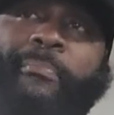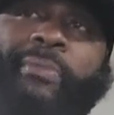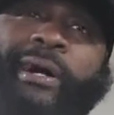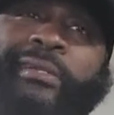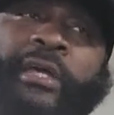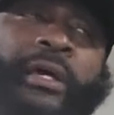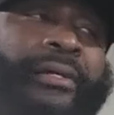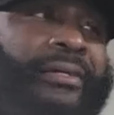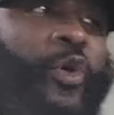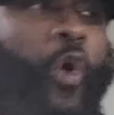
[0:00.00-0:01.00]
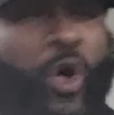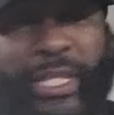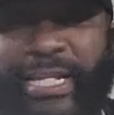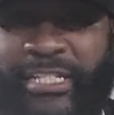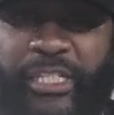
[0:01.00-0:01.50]
But
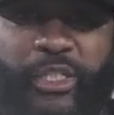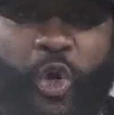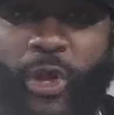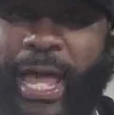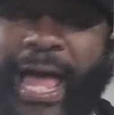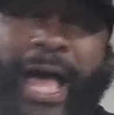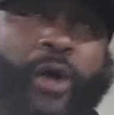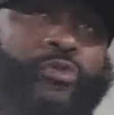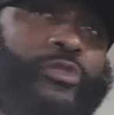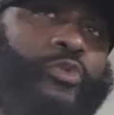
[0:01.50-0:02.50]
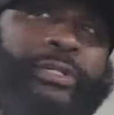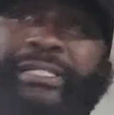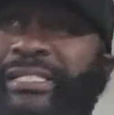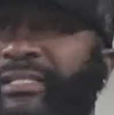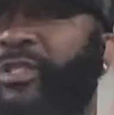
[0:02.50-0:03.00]
calling it Slaughterhouse or
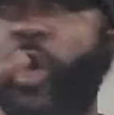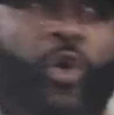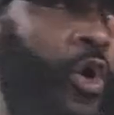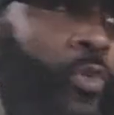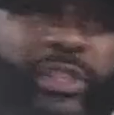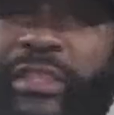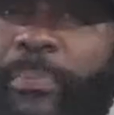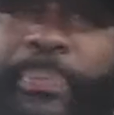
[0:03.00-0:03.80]
this logo with the